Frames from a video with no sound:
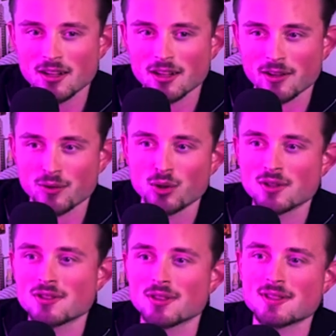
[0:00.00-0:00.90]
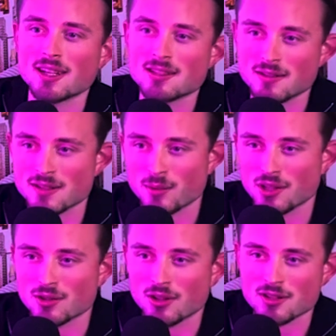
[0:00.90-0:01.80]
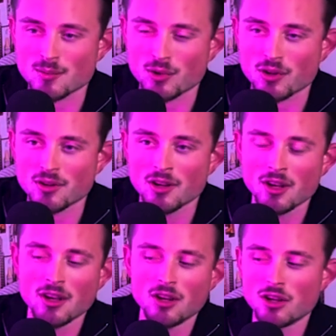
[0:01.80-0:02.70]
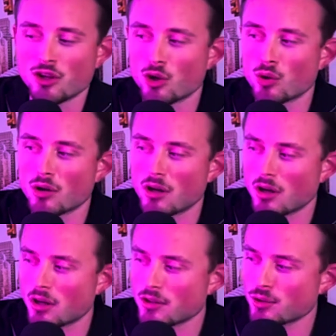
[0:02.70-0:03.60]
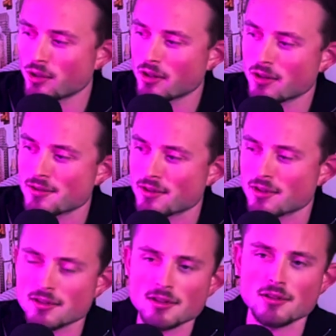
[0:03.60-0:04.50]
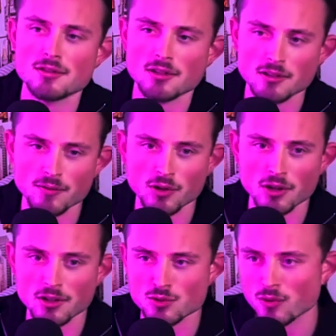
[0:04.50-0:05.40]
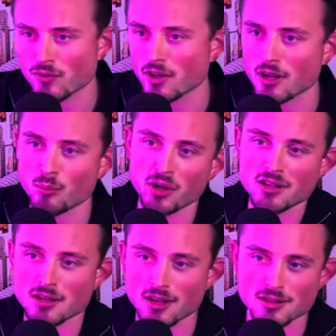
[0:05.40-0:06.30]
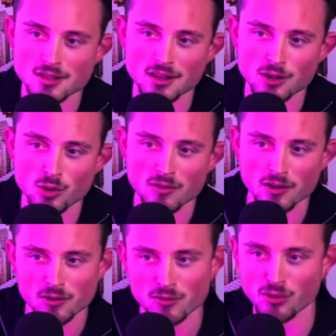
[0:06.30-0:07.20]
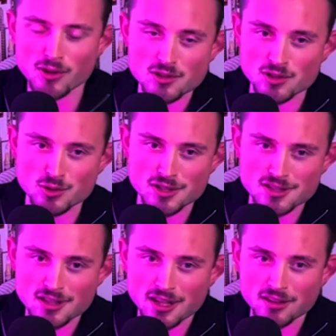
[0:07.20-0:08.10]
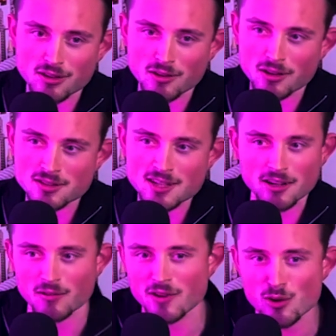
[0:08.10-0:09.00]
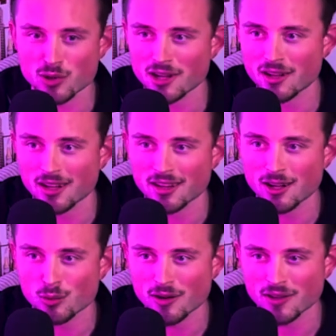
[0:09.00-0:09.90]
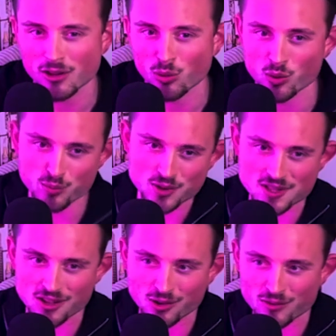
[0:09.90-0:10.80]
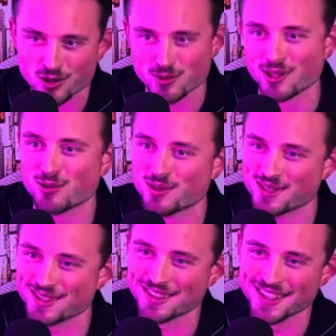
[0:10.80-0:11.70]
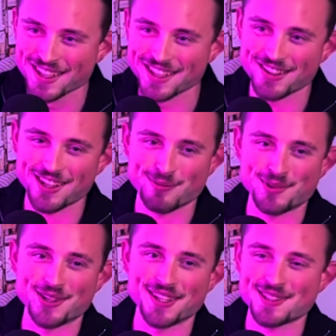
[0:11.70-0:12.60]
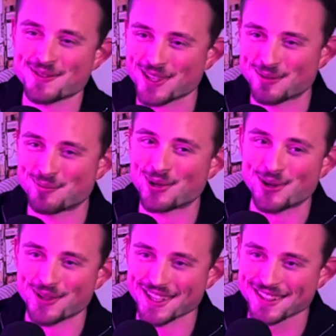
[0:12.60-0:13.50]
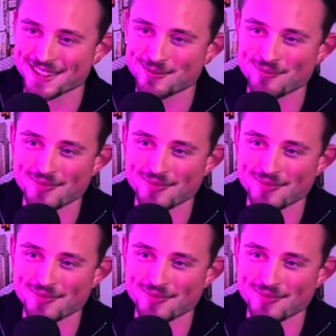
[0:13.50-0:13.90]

Like for you, it's not sexy if somebody talks about, you need a statistical significance with that A/B test, and then you have like 50,000 users in like the second variant, and then we have like a 3% conversion rate increase. You're like, bro, that's fucking boring. Yeah.